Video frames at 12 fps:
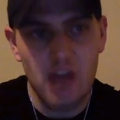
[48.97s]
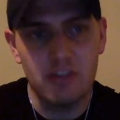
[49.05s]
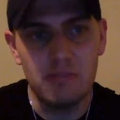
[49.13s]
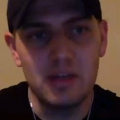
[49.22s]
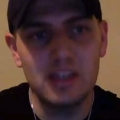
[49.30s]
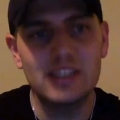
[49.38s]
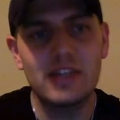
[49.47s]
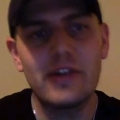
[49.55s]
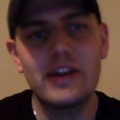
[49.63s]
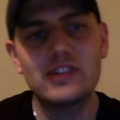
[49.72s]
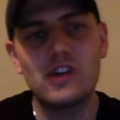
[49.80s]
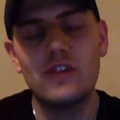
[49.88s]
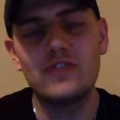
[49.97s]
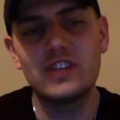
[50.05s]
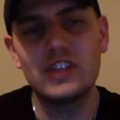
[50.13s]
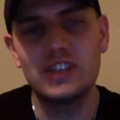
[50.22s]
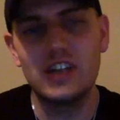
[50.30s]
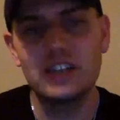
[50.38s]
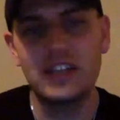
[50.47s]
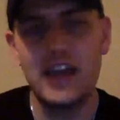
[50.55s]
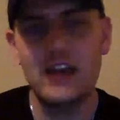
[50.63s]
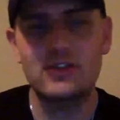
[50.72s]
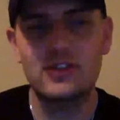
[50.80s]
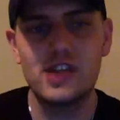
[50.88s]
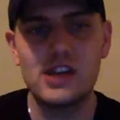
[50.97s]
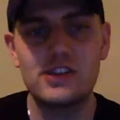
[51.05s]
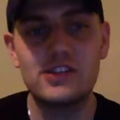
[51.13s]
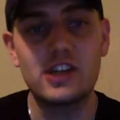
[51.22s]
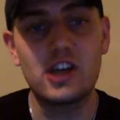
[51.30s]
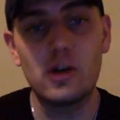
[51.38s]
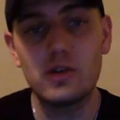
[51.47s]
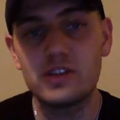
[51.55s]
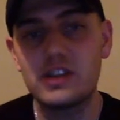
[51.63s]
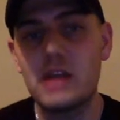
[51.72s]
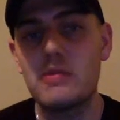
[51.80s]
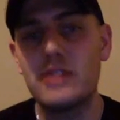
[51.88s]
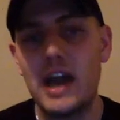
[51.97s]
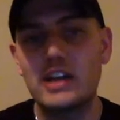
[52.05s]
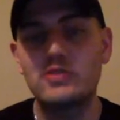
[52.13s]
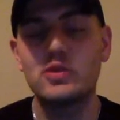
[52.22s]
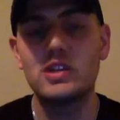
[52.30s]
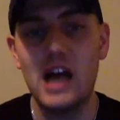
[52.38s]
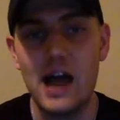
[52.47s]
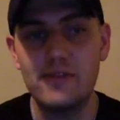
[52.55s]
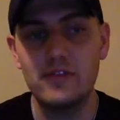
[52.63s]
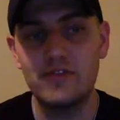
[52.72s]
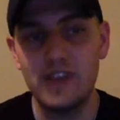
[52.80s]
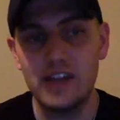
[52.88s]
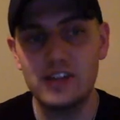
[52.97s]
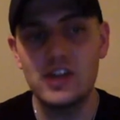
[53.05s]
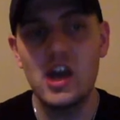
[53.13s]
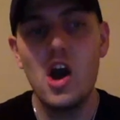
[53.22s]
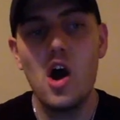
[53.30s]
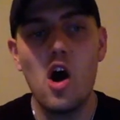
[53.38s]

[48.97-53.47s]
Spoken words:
The military has often conducted exercises that coincide with actual live events,